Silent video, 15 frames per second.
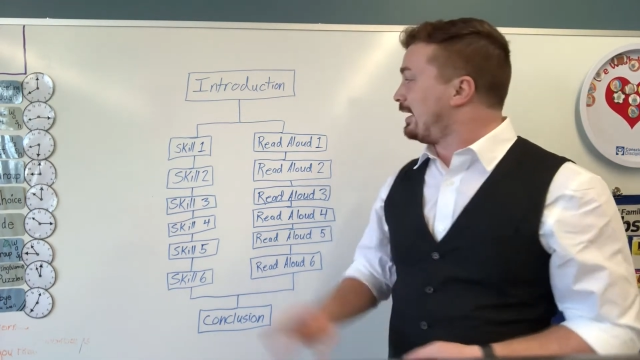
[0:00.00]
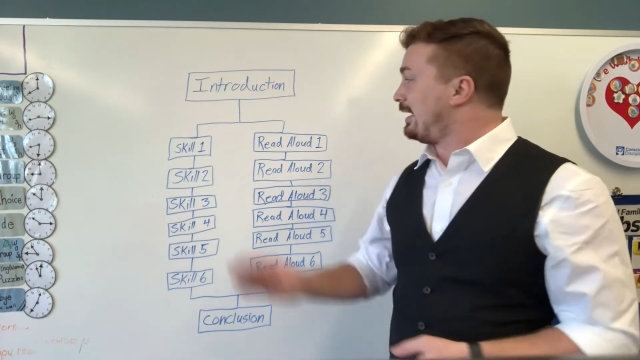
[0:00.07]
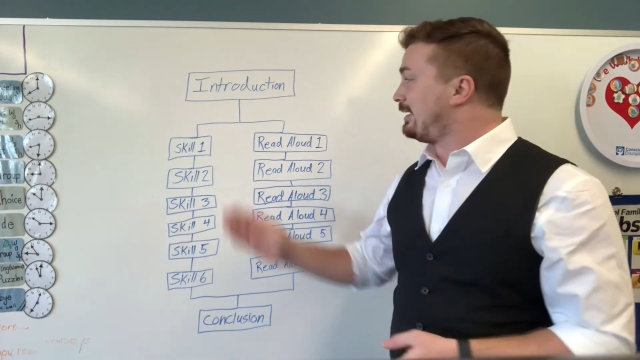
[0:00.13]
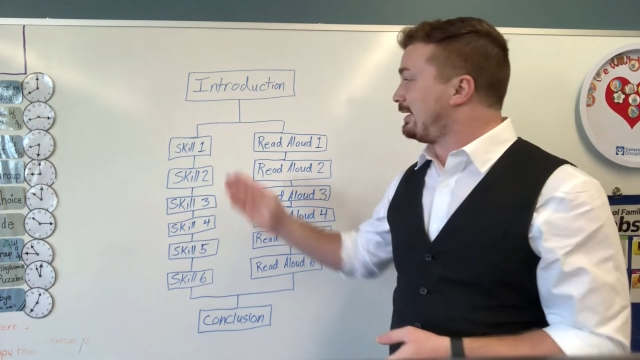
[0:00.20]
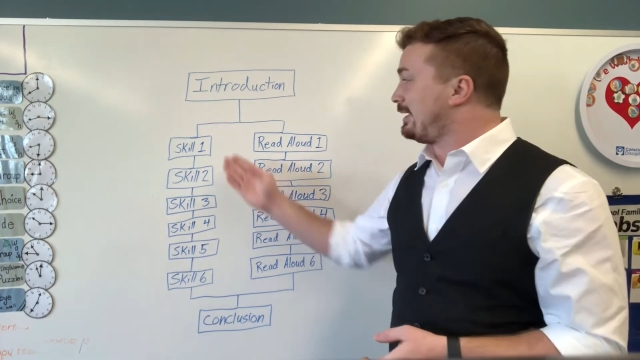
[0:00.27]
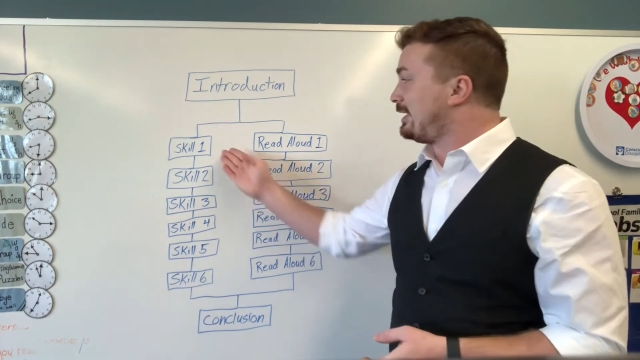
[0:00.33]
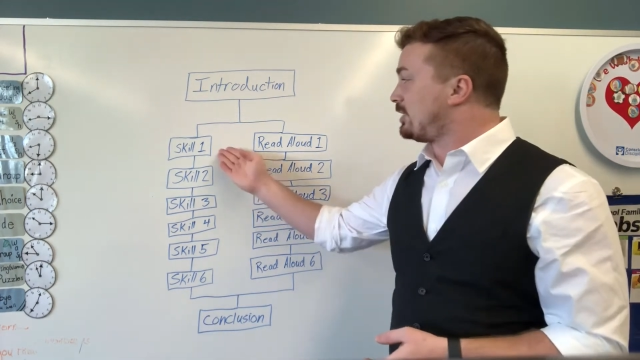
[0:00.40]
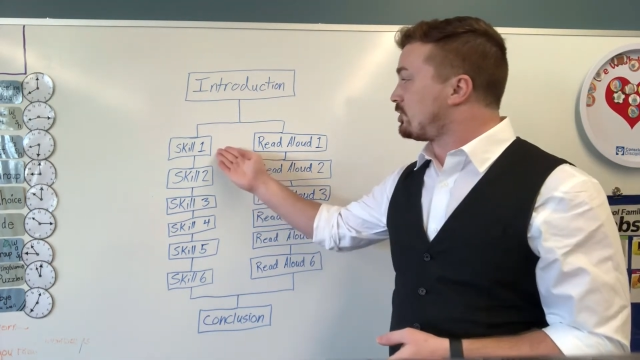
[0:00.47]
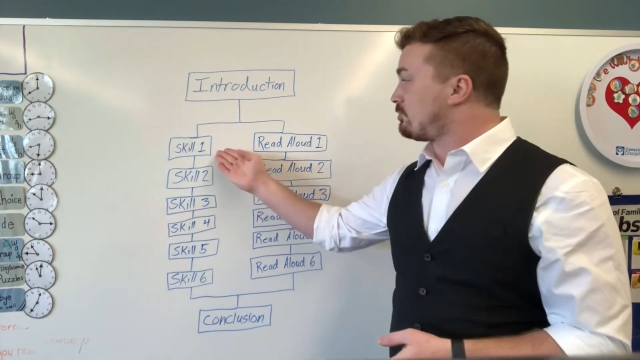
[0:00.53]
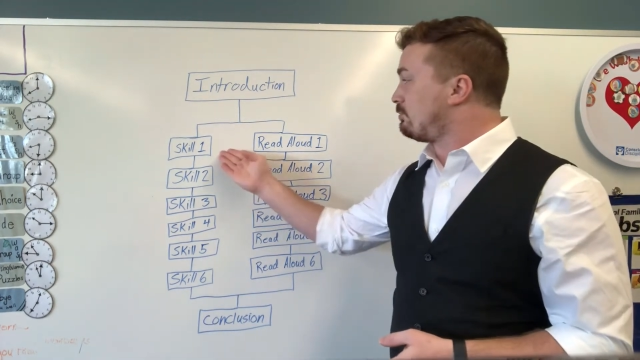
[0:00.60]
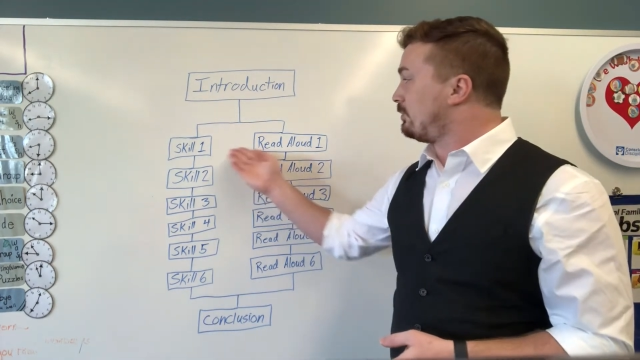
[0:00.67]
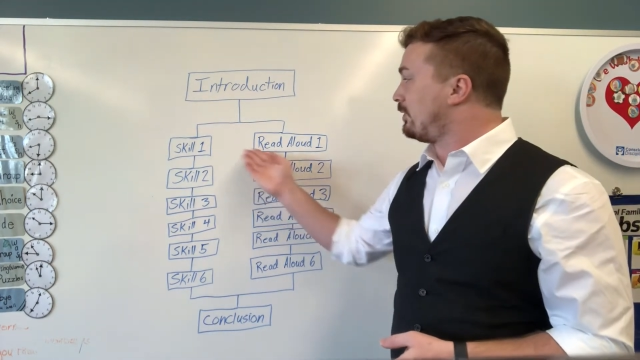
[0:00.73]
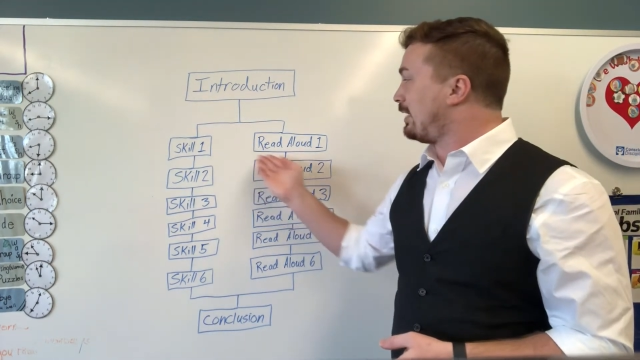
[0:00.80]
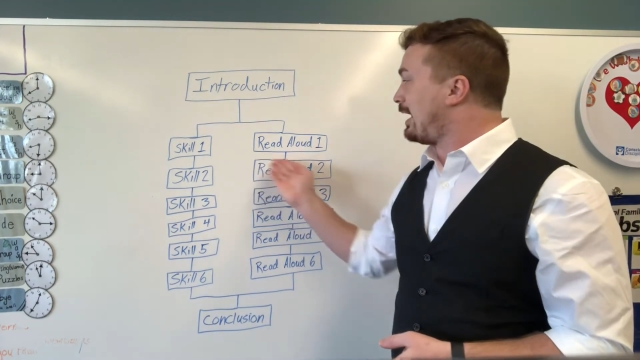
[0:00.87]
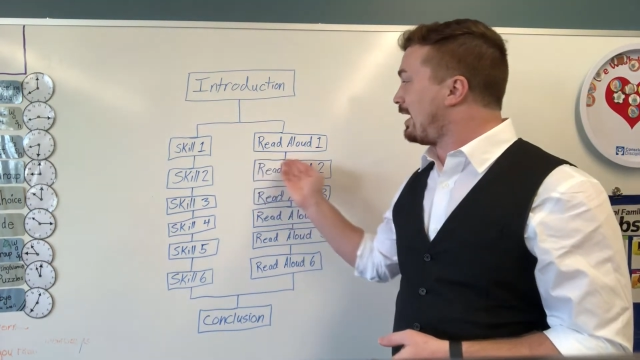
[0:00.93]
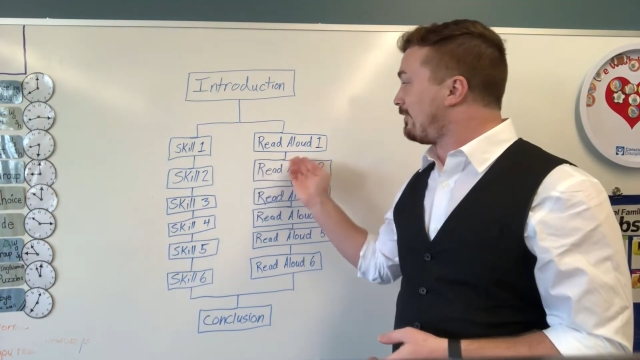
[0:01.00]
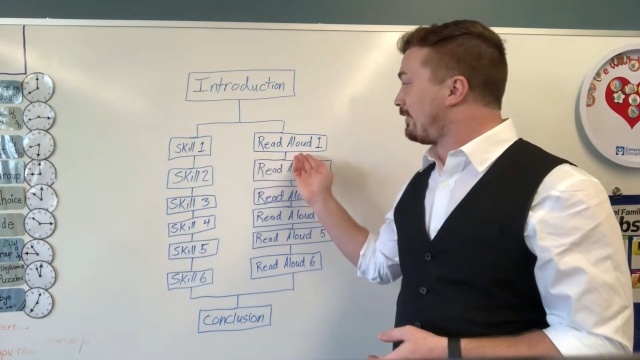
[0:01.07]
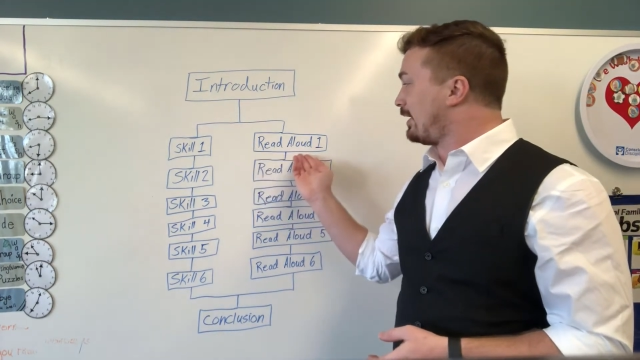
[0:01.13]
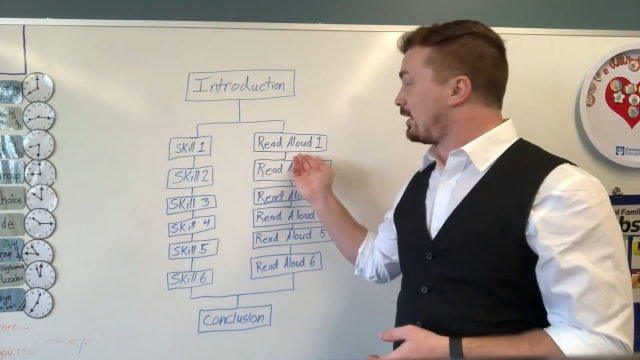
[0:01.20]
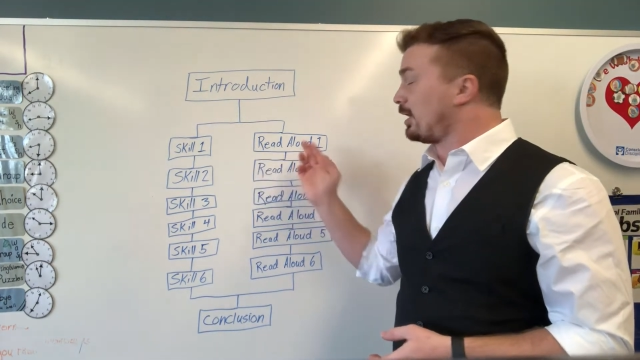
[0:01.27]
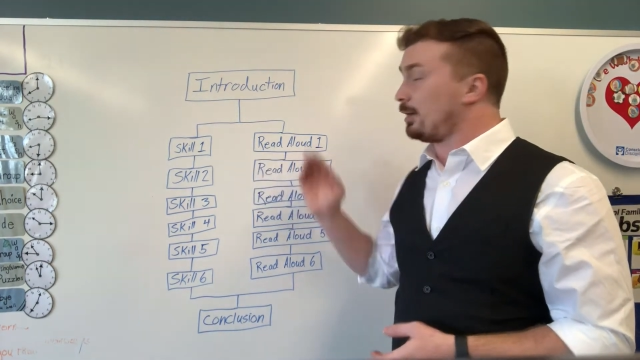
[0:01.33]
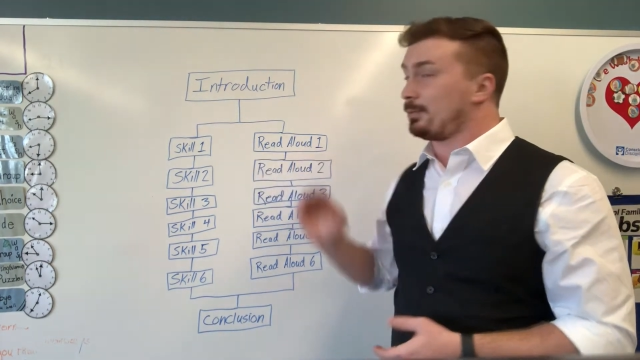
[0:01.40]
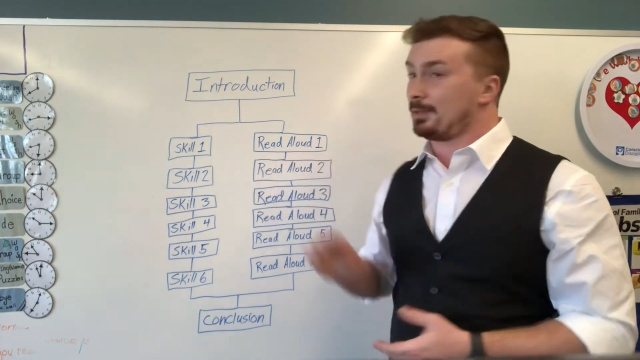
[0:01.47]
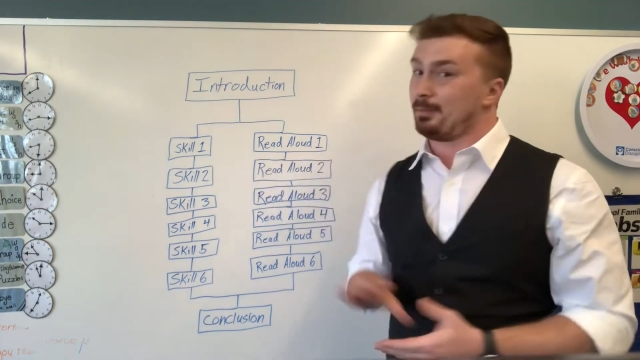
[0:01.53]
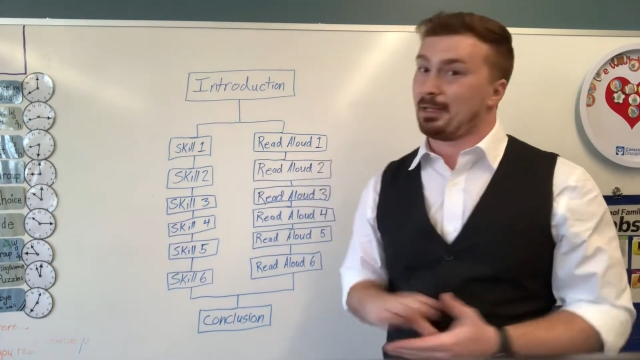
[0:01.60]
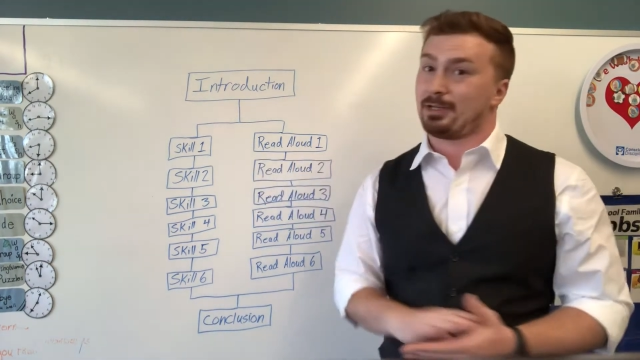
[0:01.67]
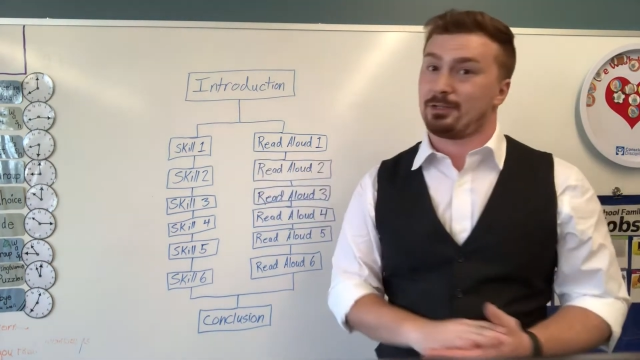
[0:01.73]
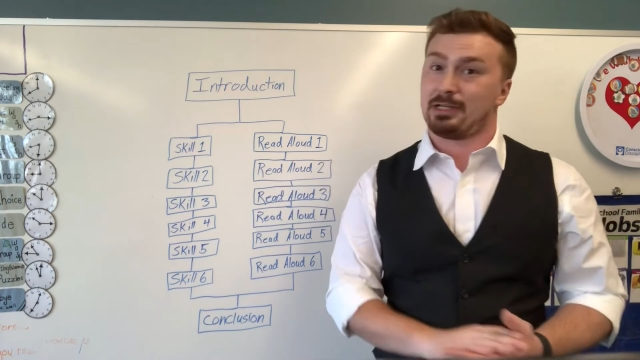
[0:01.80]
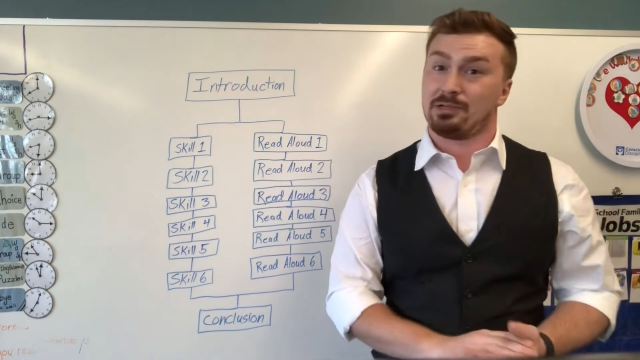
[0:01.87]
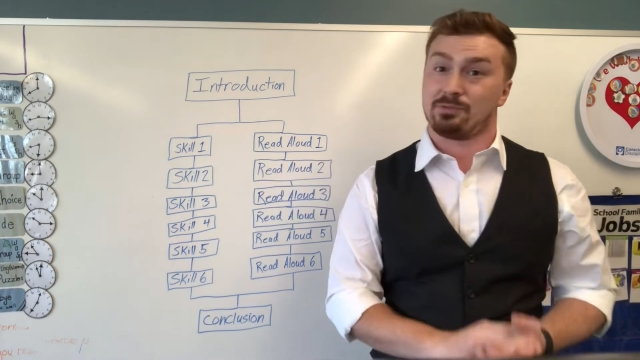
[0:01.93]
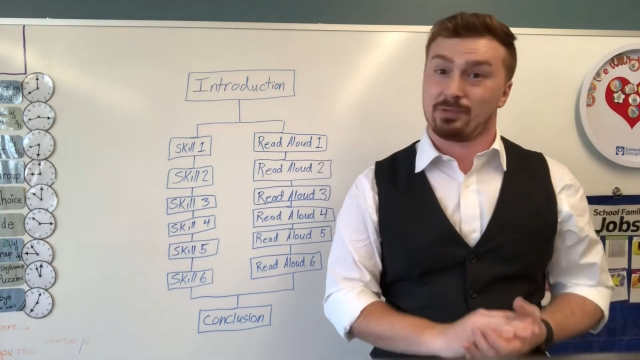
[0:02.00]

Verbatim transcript: and each will have a complimentary